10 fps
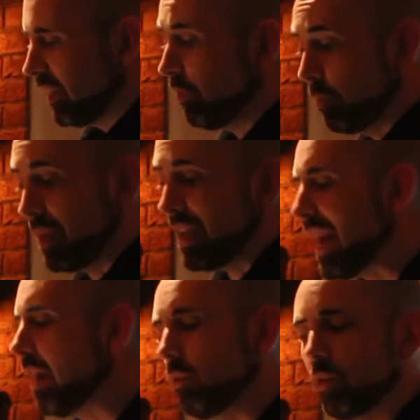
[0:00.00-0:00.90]
if it had been
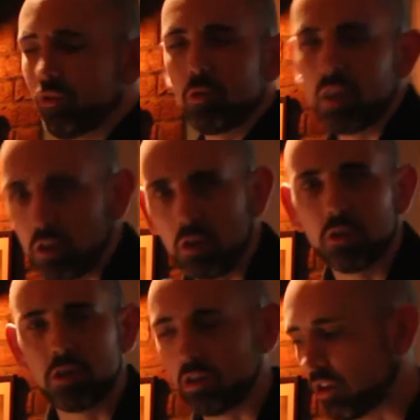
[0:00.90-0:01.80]
now, they would have agreed
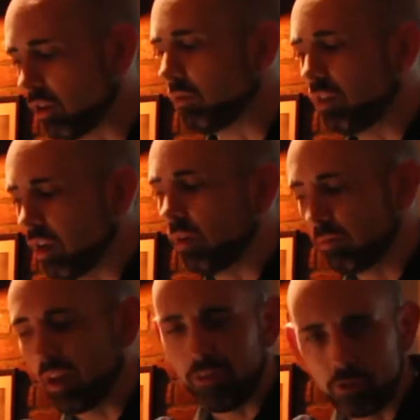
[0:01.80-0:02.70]
not to do, you know,
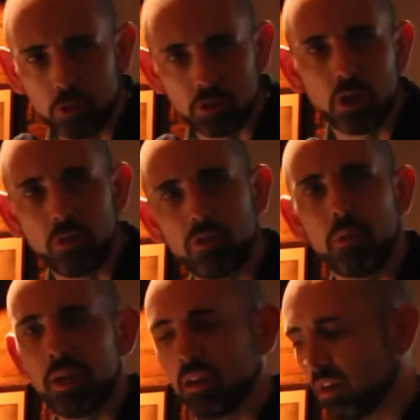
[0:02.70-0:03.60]
after it was over,
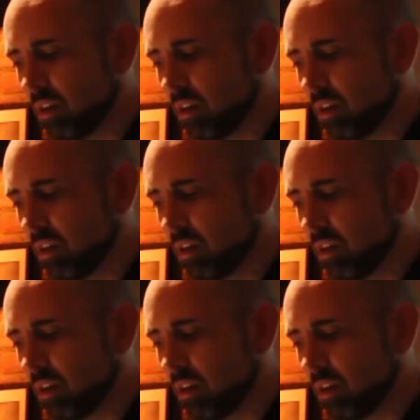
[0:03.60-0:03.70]
I mean.